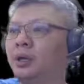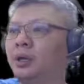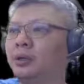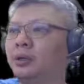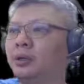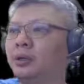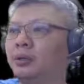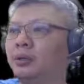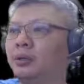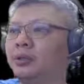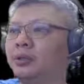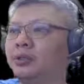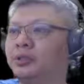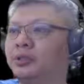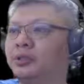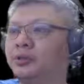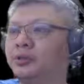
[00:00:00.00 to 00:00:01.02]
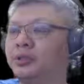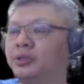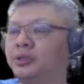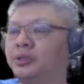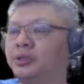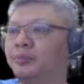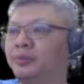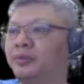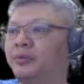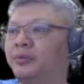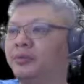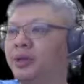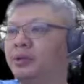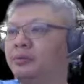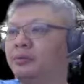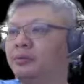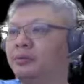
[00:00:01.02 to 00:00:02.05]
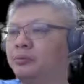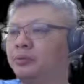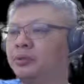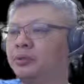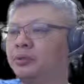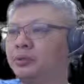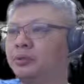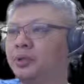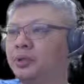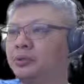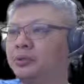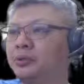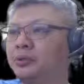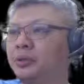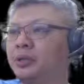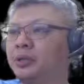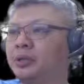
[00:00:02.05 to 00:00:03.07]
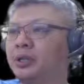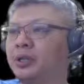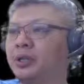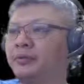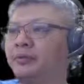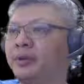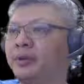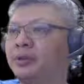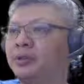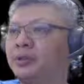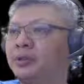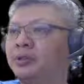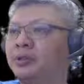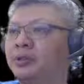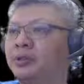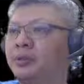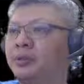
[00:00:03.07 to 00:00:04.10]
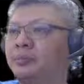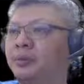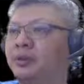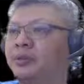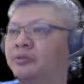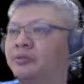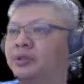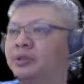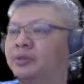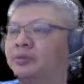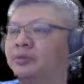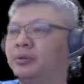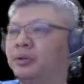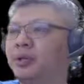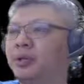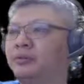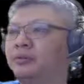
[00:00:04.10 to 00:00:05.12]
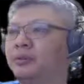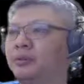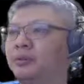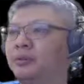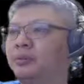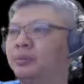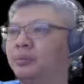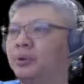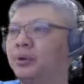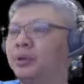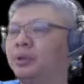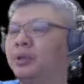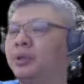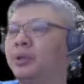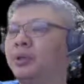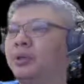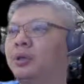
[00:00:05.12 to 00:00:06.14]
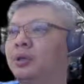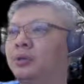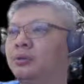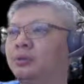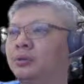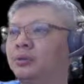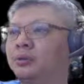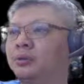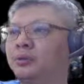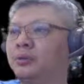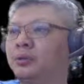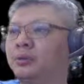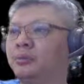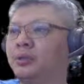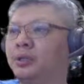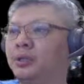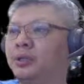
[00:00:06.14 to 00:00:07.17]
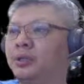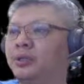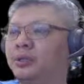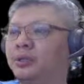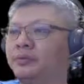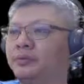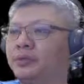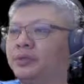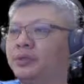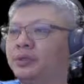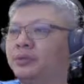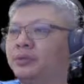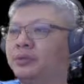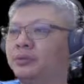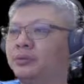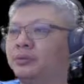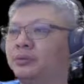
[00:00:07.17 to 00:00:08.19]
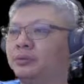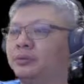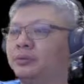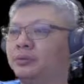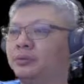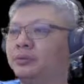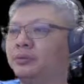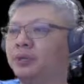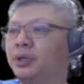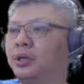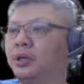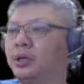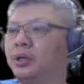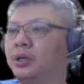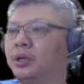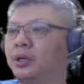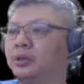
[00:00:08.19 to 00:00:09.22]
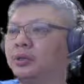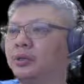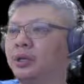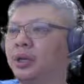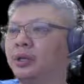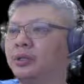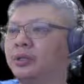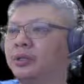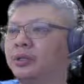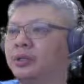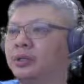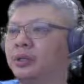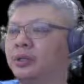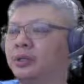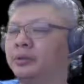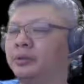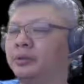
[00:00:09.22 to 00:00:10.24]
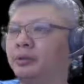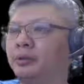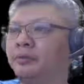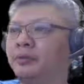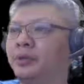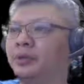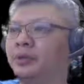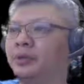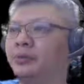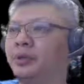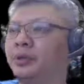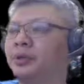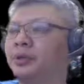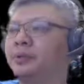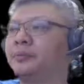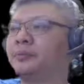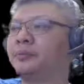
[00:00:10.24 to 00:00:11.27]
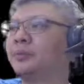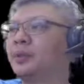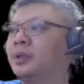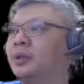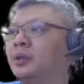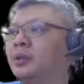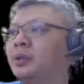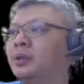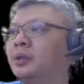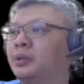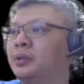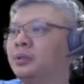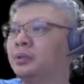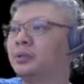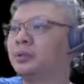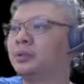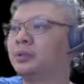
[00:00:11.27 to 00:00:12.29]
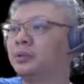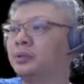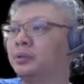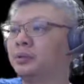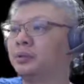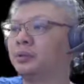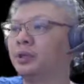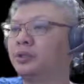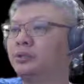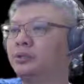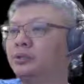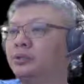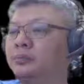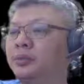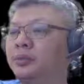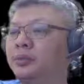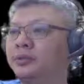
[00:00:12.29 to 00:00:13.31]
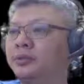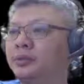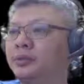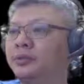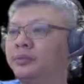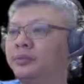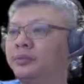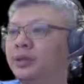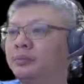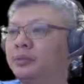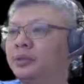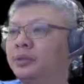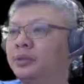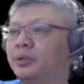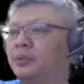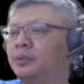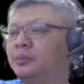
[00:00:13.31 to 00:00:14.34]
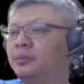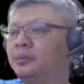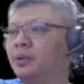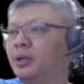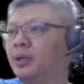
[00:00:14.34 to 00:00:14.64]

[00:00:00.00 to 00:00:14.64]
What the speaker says: Although the situation is simplified and Red would still enjoy a slight advantage, the amount of material left on the board would usually be insufficient to garner a obvious win. So H3 plus 4 is viable, but